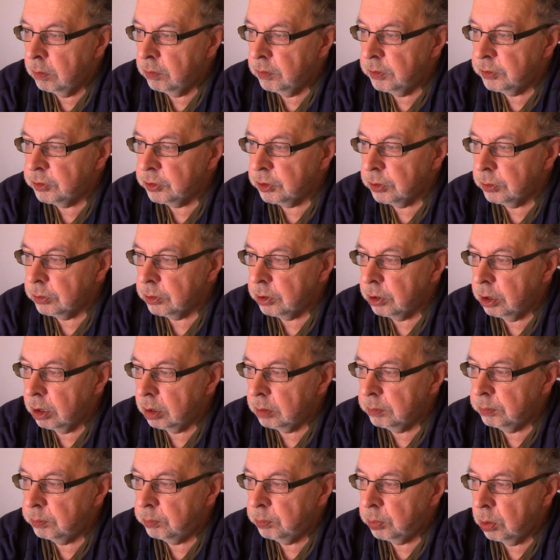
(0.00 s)
The so
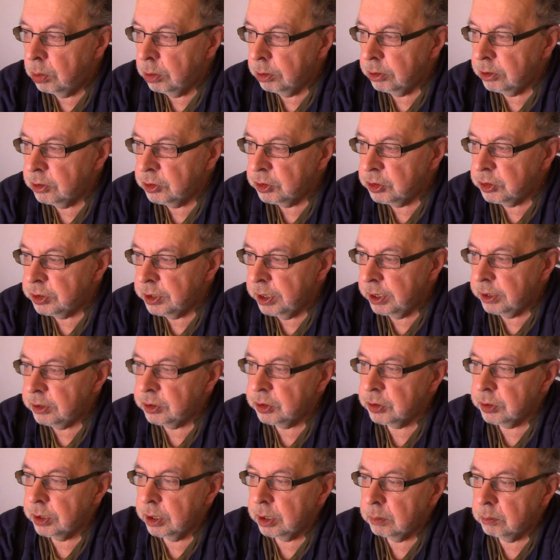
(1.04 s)
called border
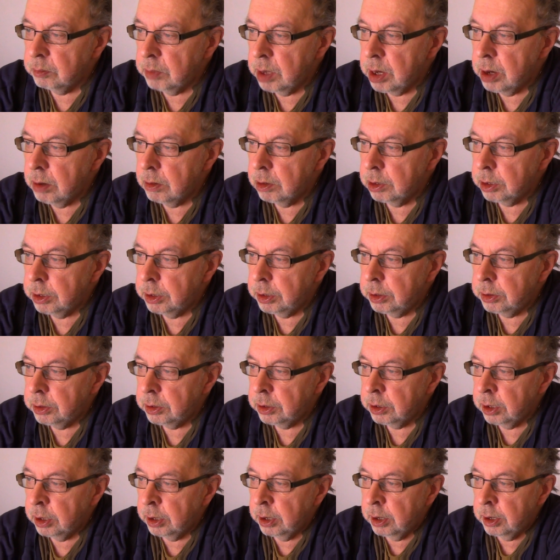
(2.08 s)
states like
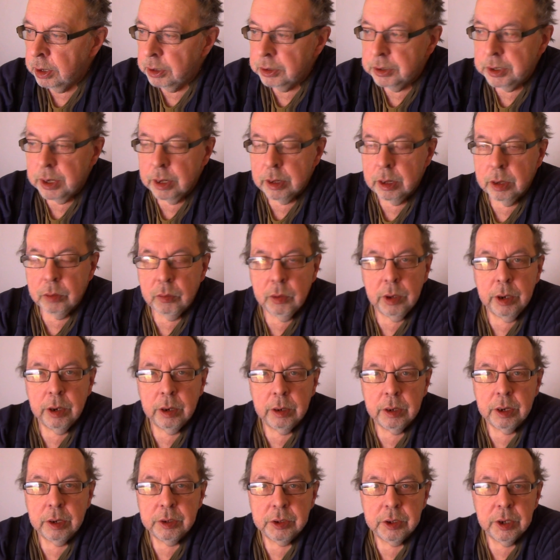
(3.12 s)
Maryland,
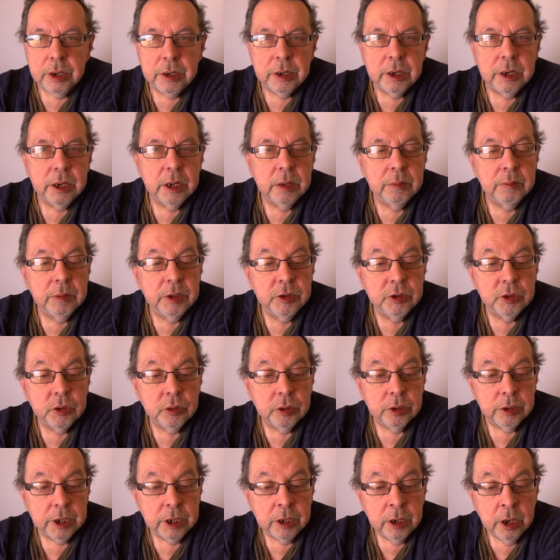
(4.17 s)
Delaware, Kentucky, and
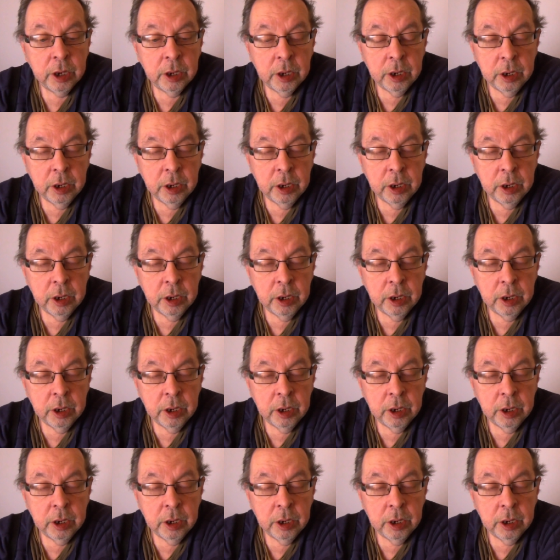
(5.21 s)
Missouri,